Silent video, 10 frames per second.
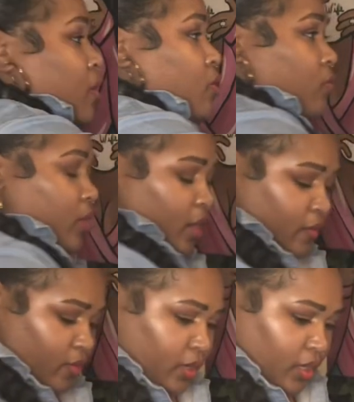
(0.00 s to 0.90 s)

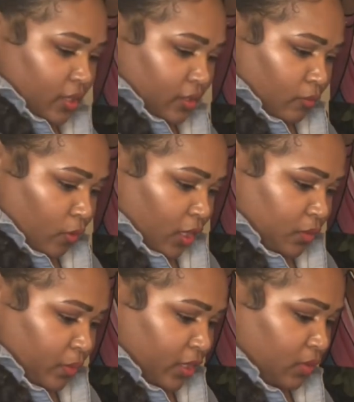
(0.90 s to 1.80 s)
whatever color
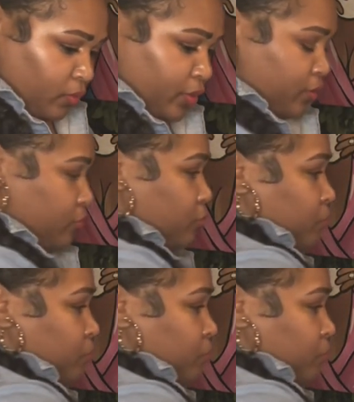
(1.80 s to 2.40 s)
works best for you.